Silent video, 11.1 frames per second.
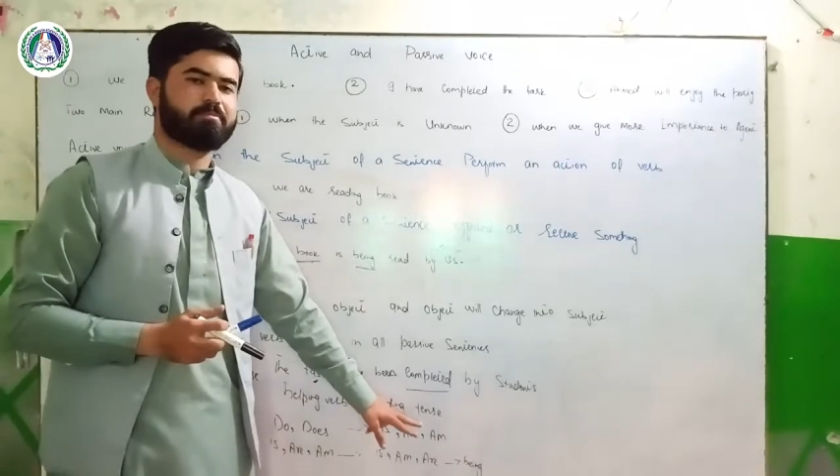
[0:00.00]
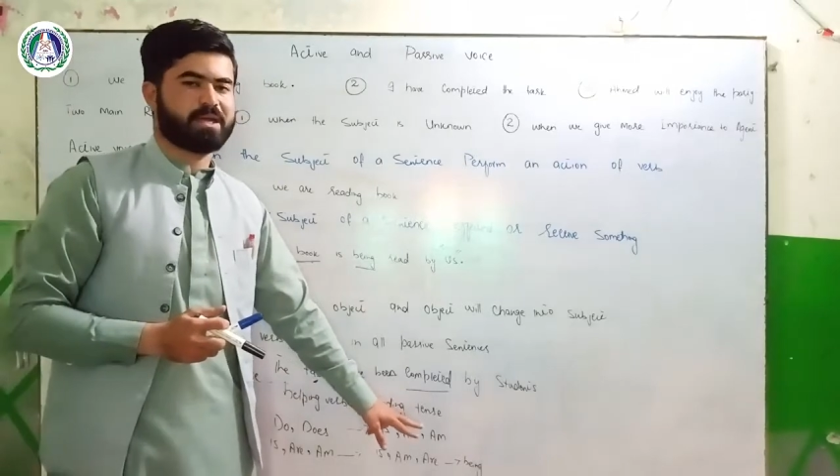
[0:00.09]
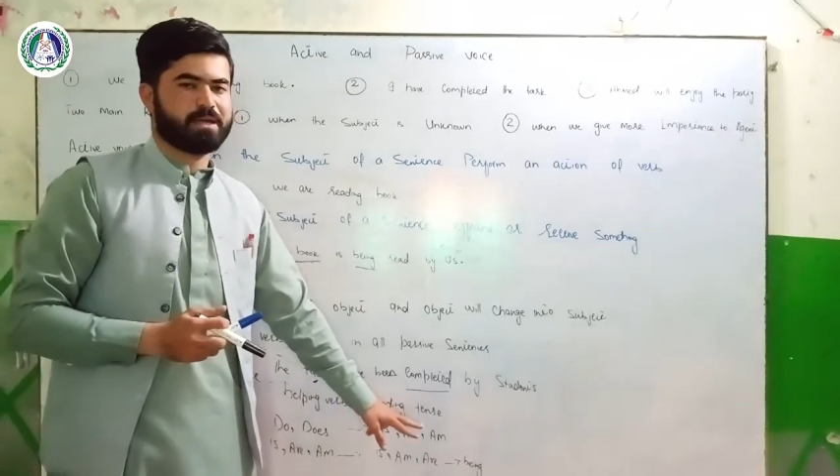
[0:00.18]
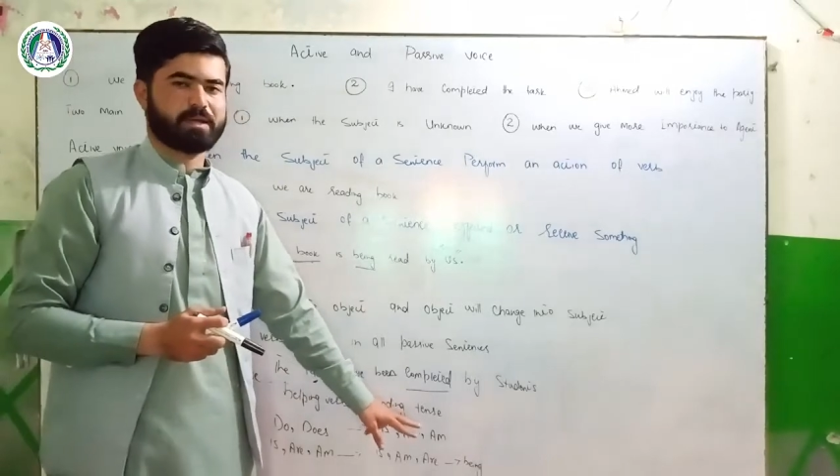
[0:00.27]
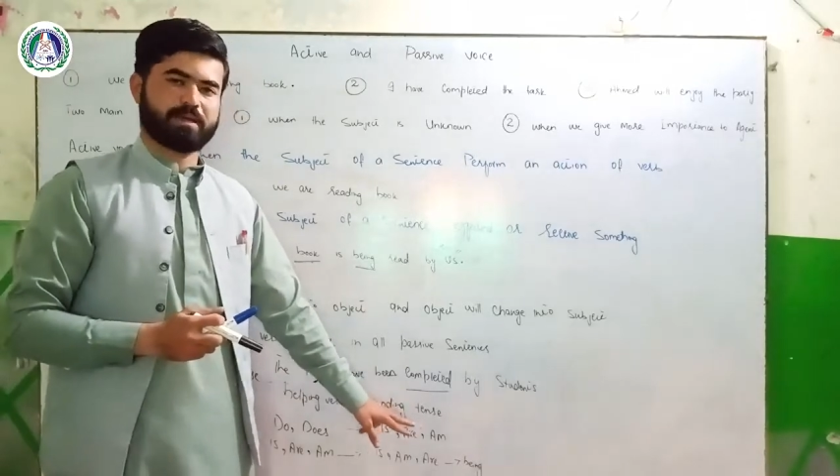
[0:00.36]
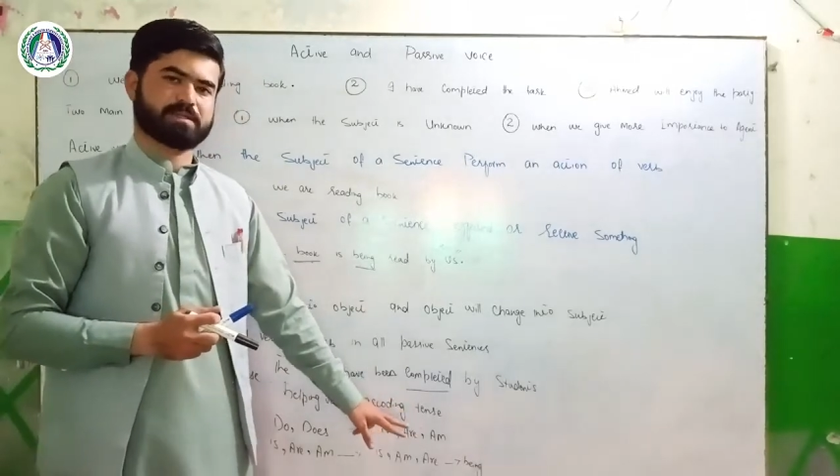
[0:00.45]

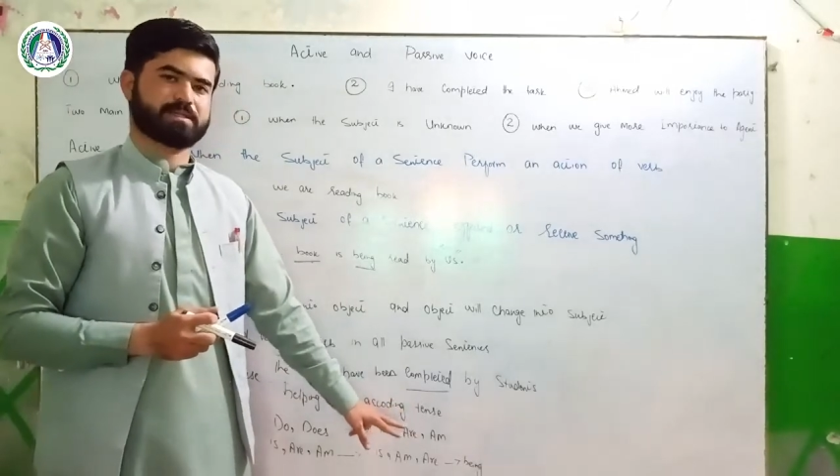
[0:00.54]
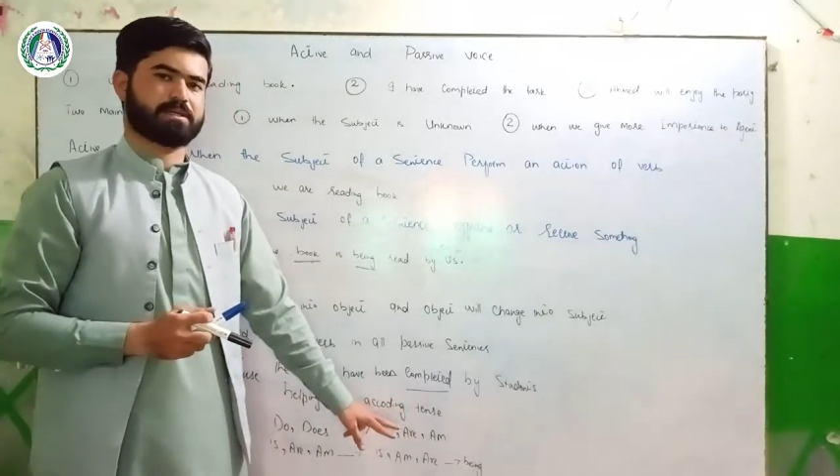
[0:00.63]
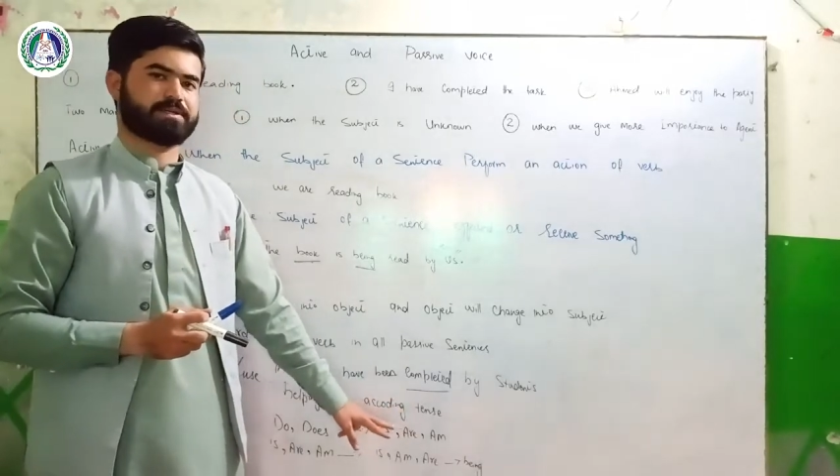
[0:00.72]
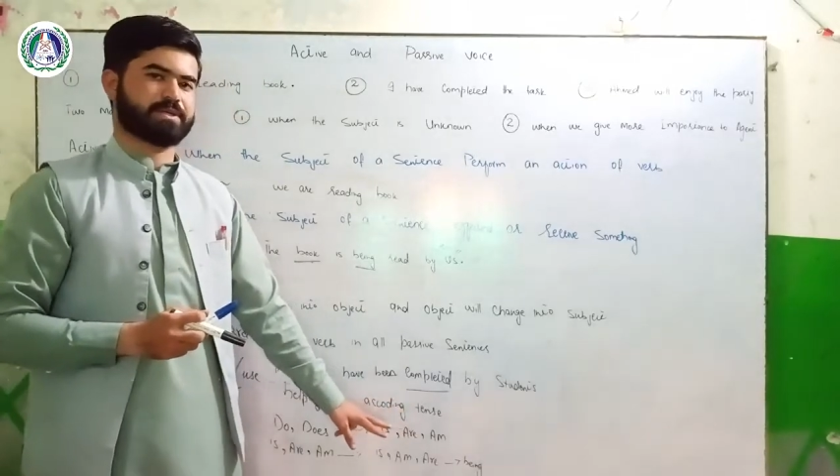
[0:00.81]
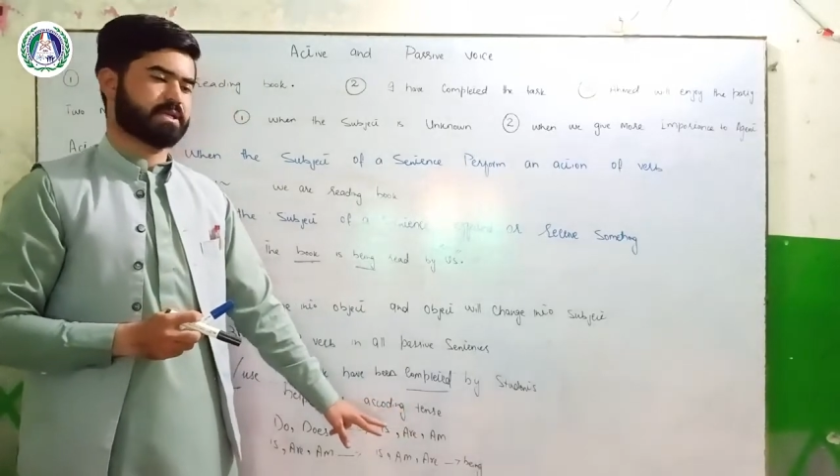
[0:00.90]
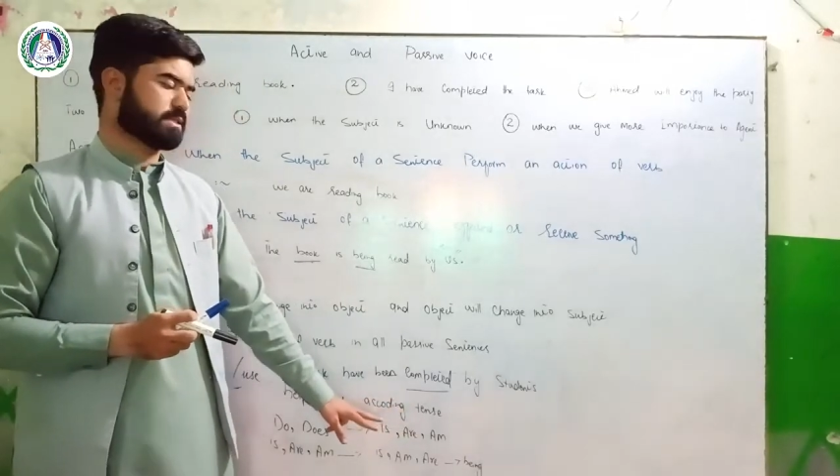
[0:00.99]
being in a
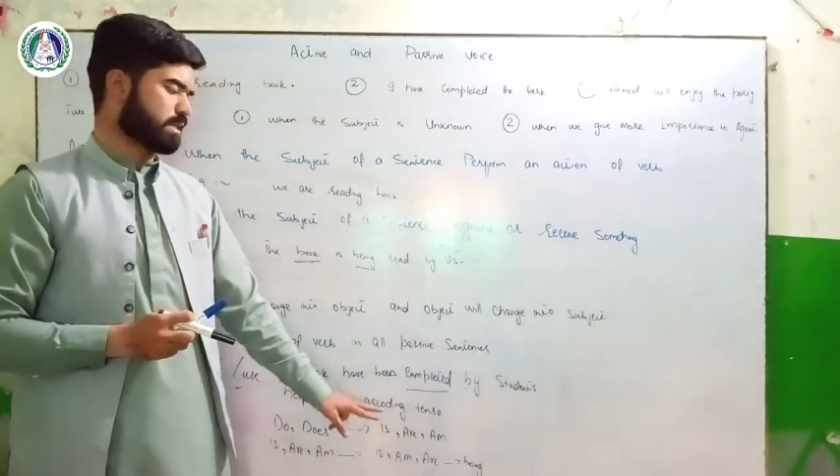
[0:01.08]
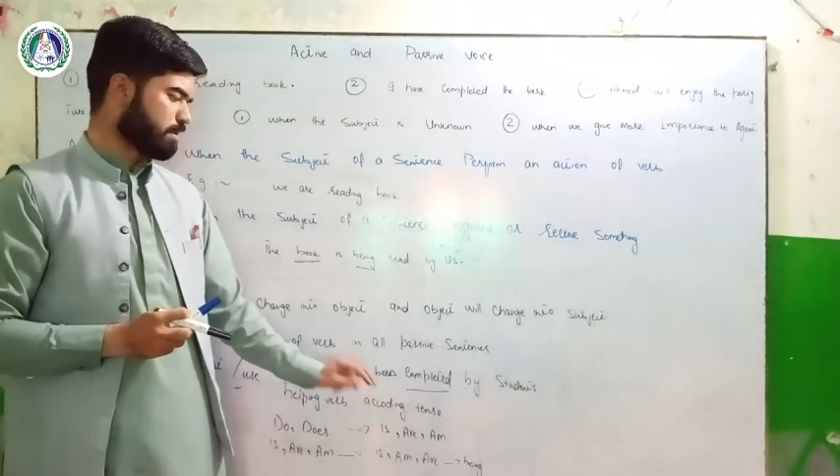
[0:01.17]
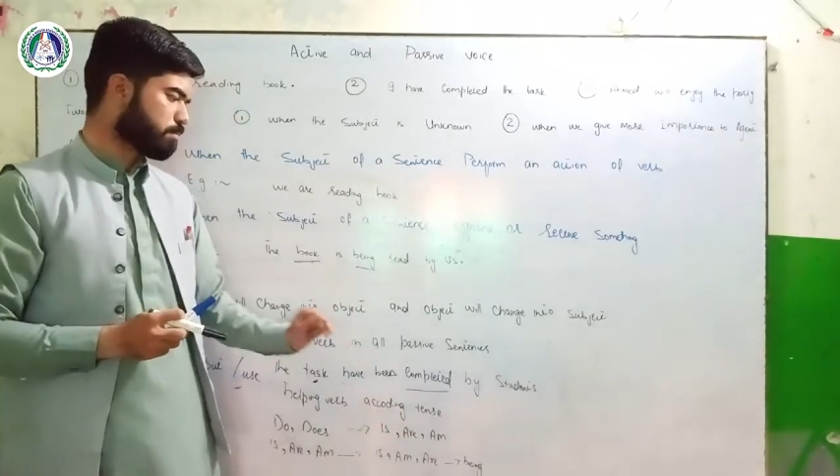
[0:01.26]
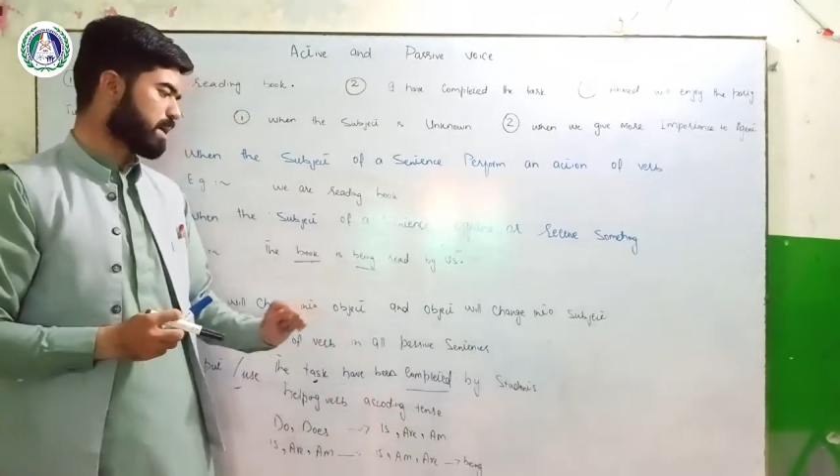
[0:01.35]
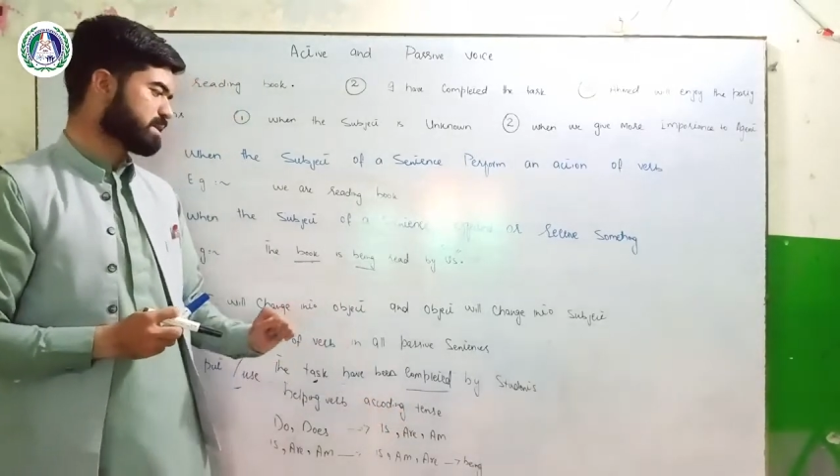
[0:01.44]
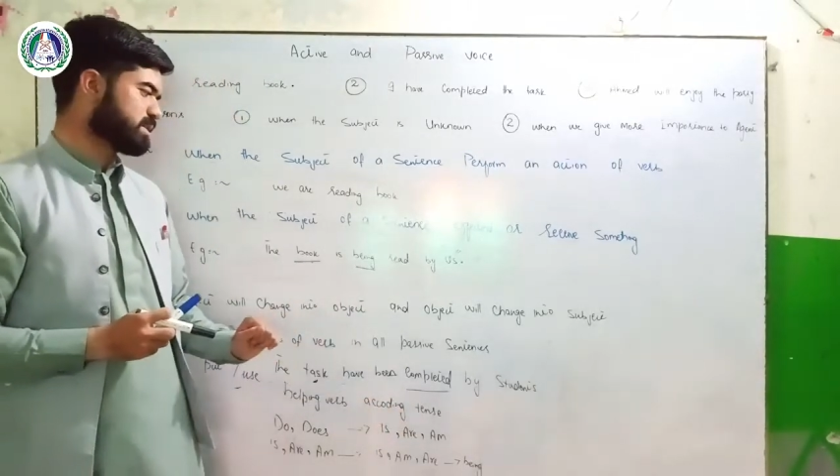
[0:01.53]
sentence
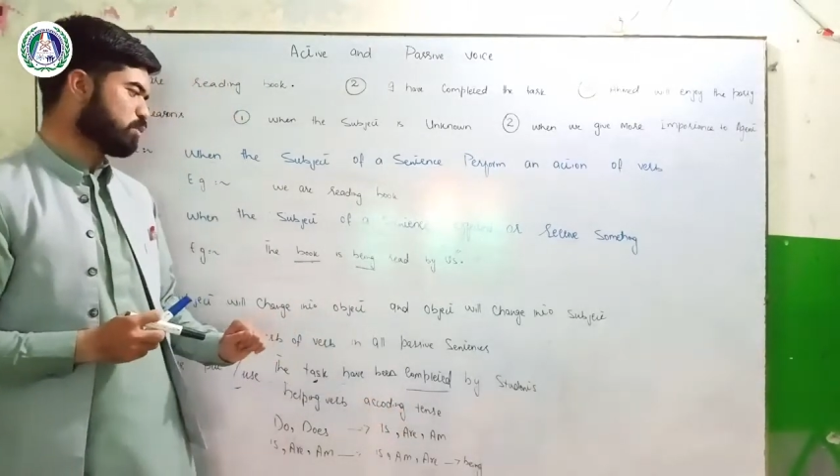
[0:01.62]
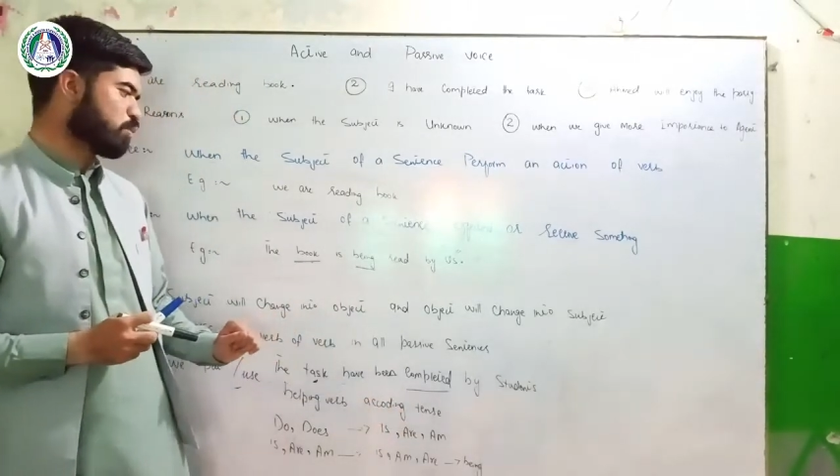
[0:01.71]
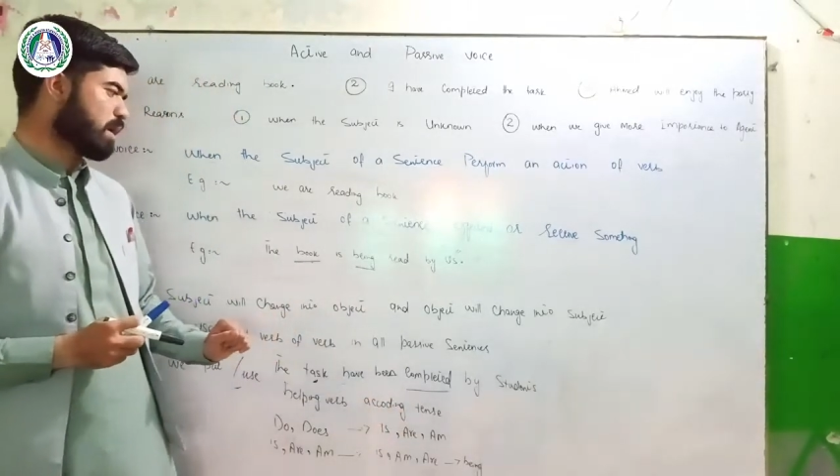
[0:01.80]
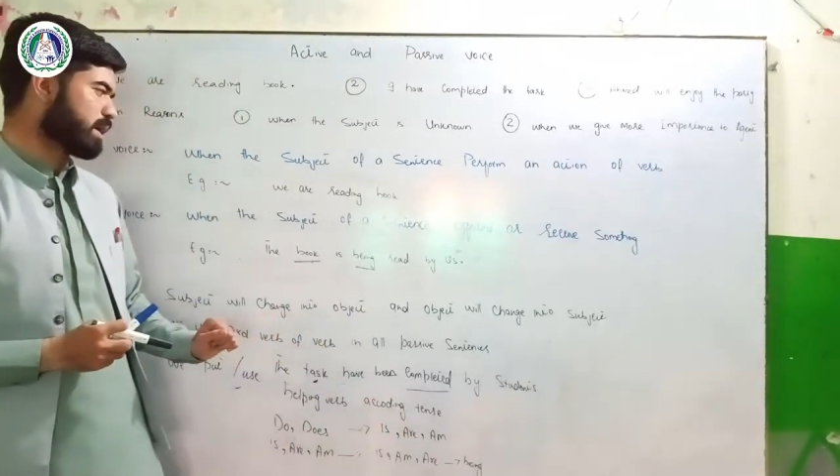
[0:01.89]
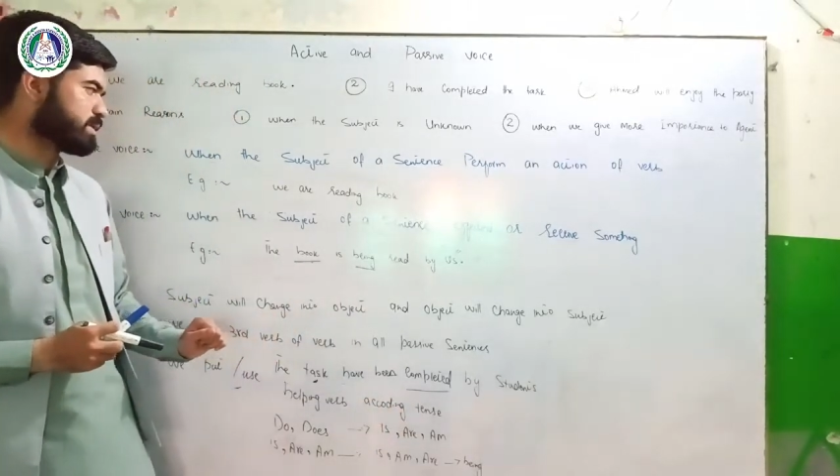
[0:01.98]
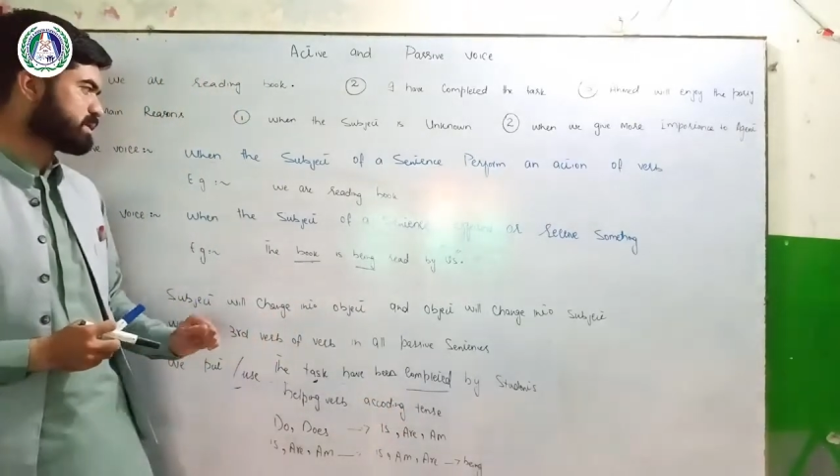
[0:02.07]
in passive
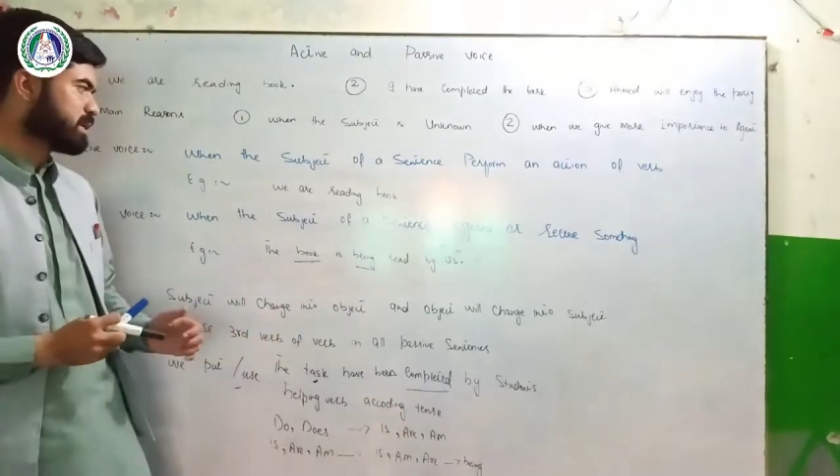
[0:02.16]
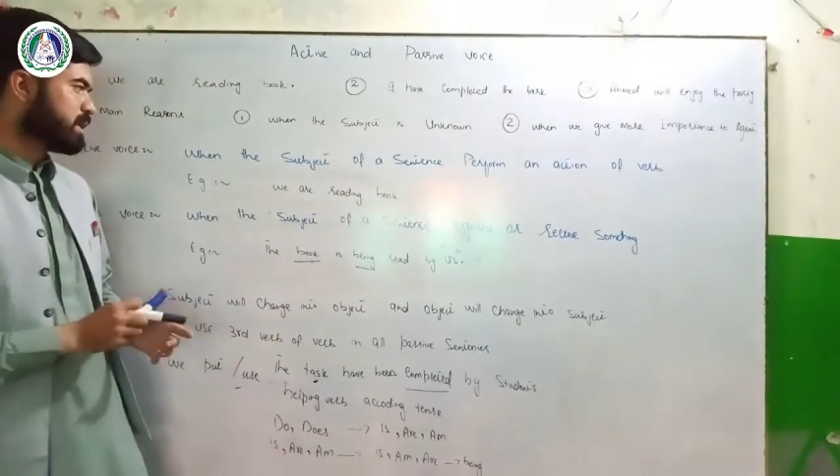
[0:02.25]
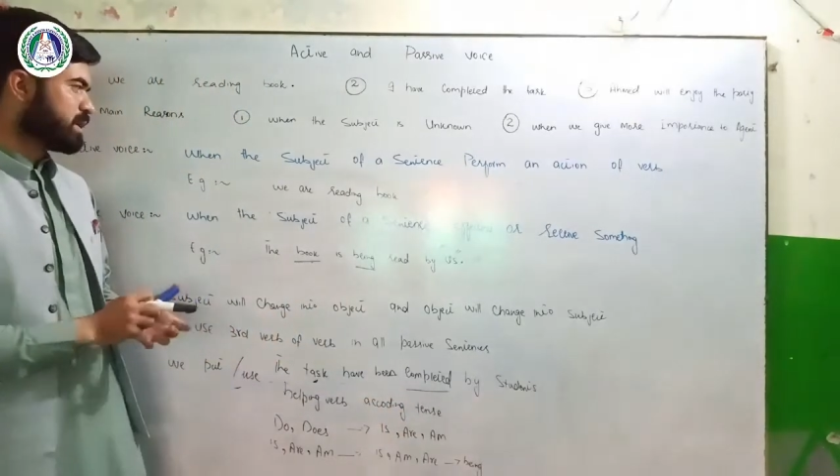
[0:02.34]
voice.